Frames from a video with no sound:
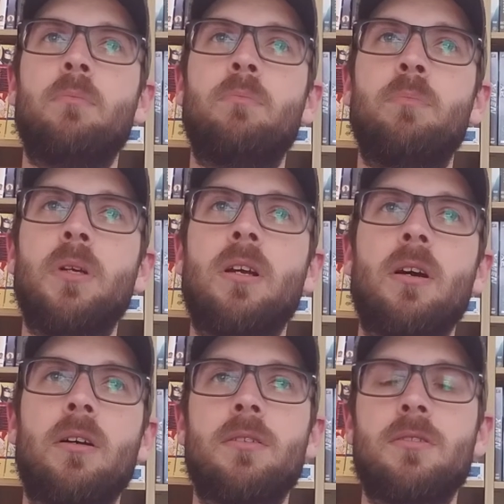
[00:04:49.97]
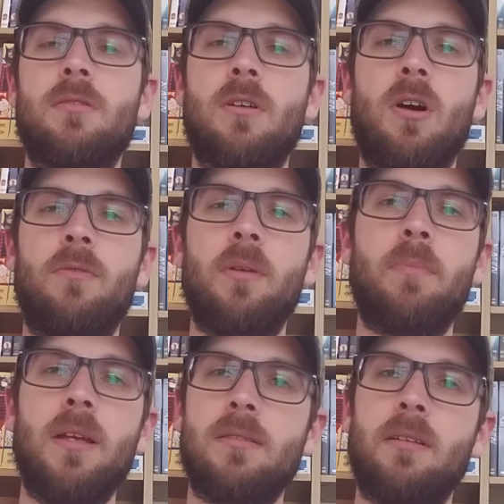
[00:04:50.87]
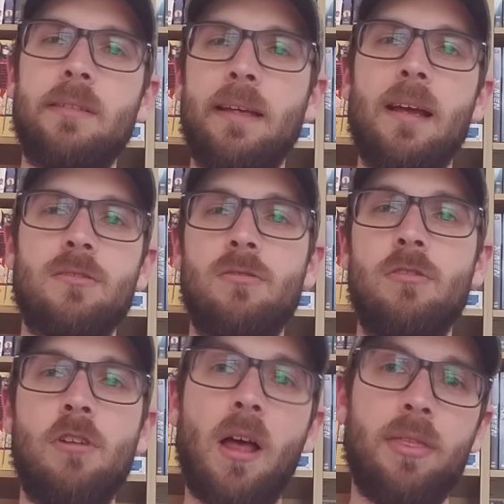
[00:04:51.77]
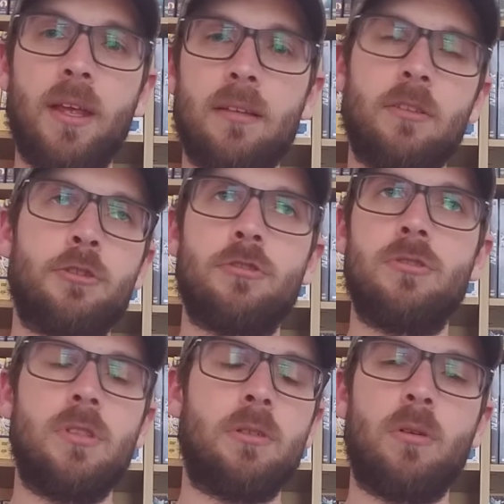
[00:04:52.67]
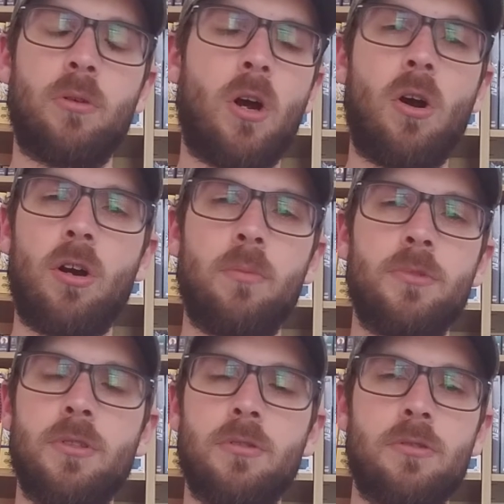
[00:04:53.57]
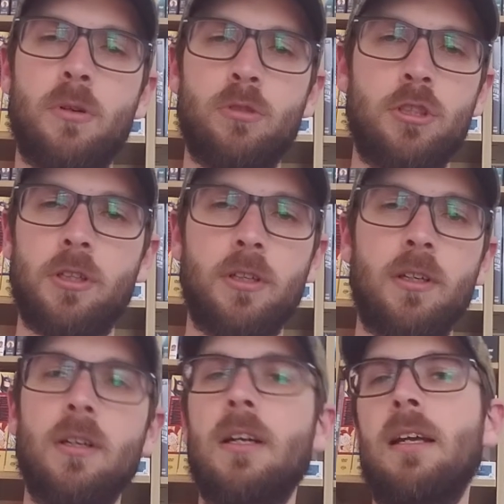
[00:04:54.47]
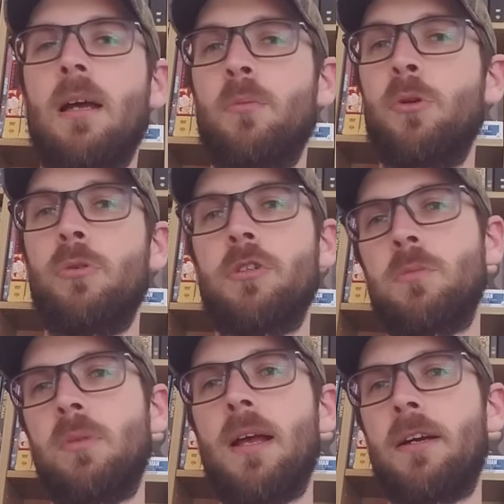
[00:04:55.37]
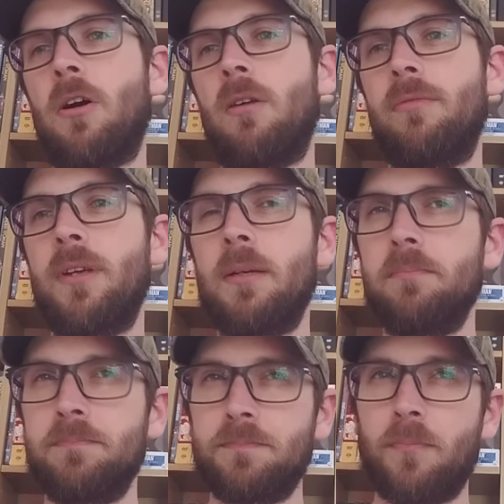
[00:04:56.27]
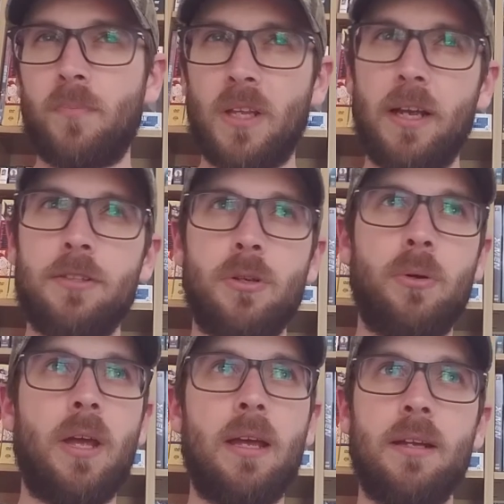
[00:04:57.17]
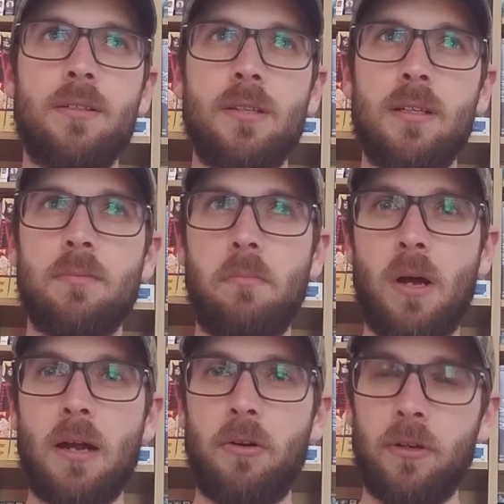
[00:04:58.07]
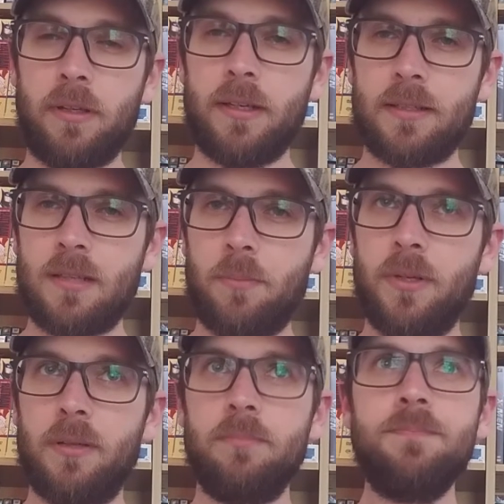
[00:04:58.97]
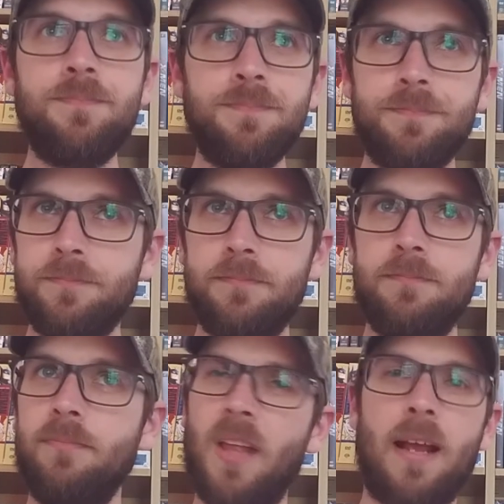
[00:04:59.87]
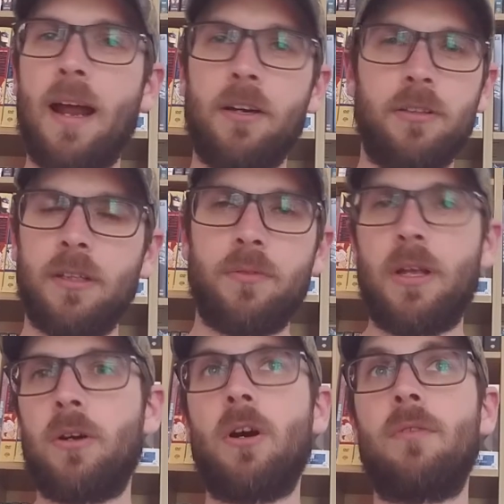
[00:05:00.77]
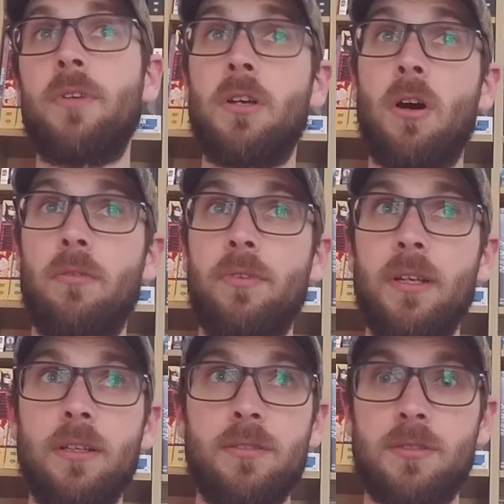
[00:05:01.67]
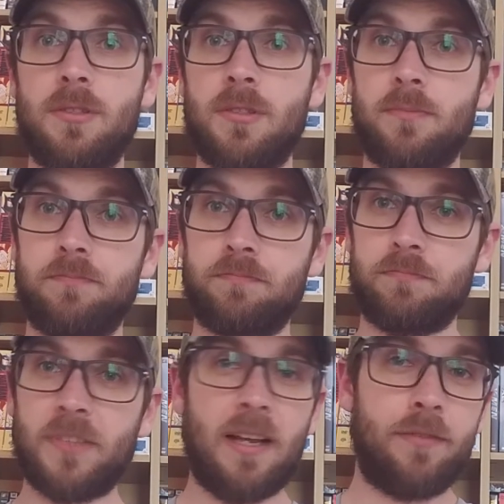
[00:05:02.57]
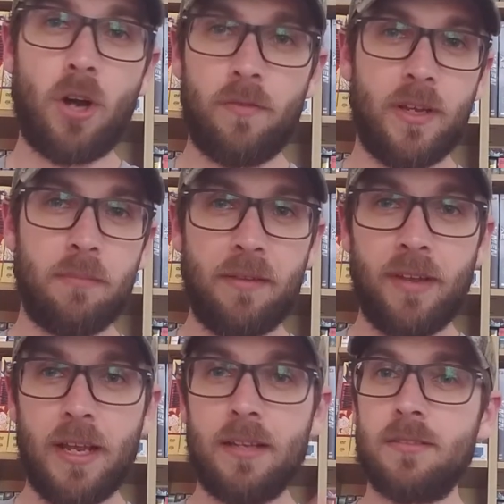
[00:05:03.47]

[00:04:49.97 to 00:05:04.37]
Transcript: because coffee basically has nothing, there's zero carbs, there's no sugar, I'm doing just black coffee. It's okay. It's moderately accepted. And I couldn't live without coffee. I have coffee in my veins.